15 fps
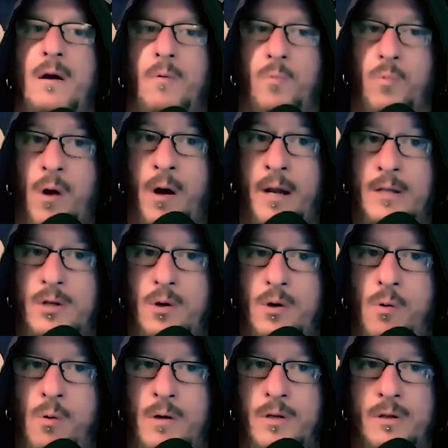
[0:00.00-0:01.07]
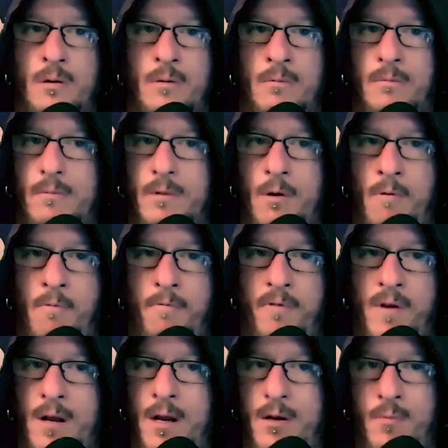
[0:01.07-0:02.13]
run its course don't don't
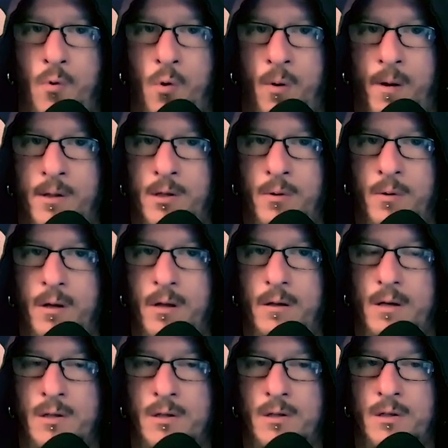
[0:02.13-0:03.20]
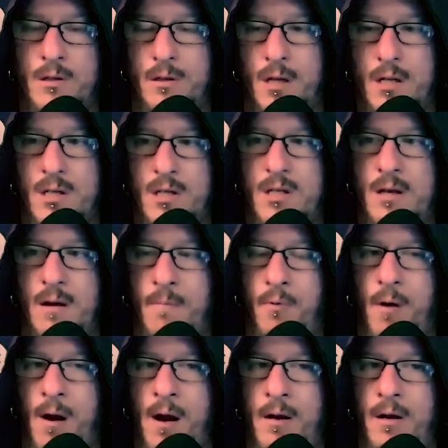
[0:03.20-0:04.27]
feed any more into it because this is
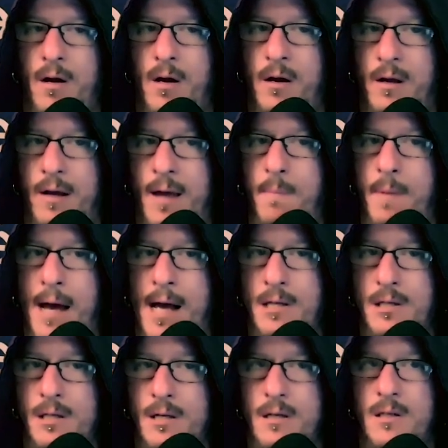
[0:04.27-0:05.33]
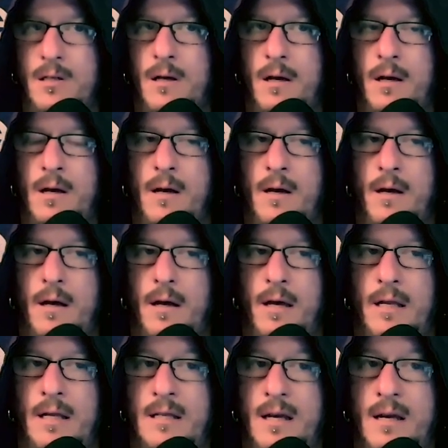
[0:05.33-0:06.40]
temporary you're going to get past this and
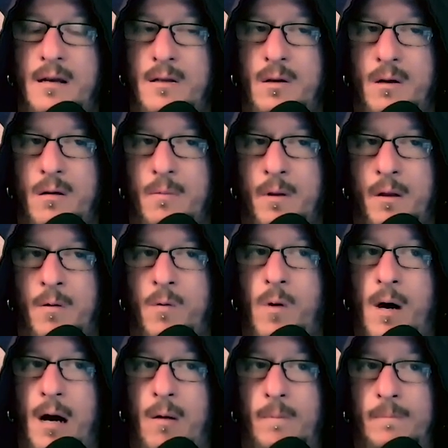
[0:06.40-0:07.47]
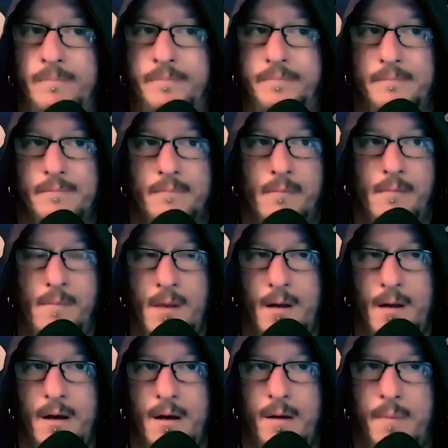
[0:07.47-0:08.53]
he did and it took him a little while
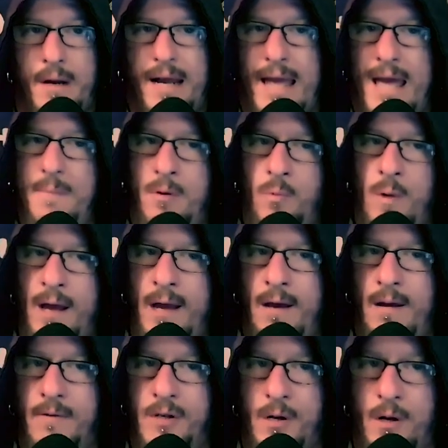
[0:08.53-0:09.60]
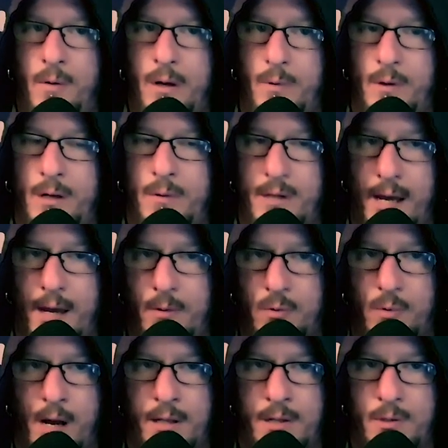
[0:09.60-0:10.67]
but it came in waves you know he was, it was like he was
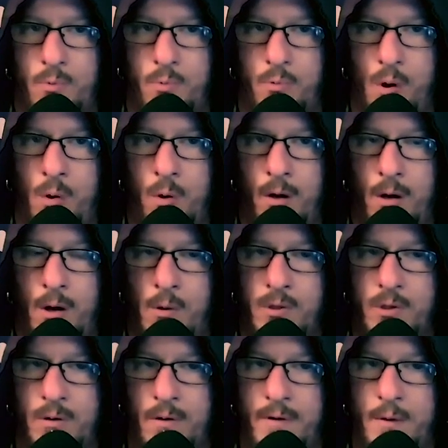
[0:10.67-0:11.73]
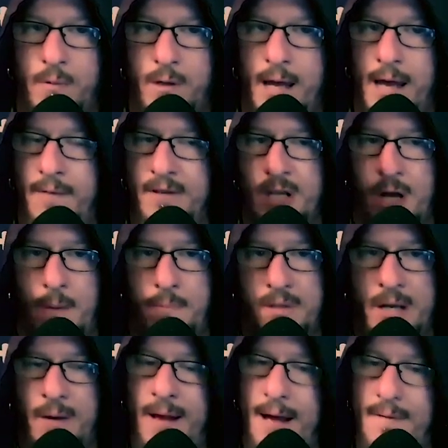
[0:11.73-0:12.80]
riding this roller coaster he would have his ups
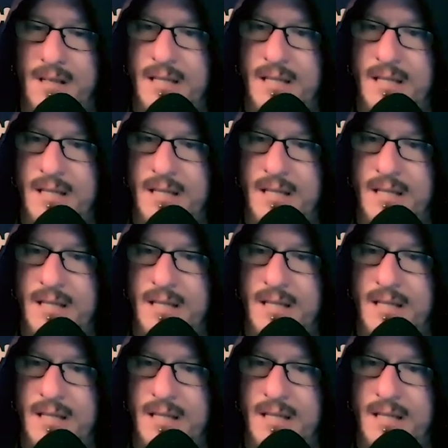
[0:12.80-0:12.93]
and he'd have his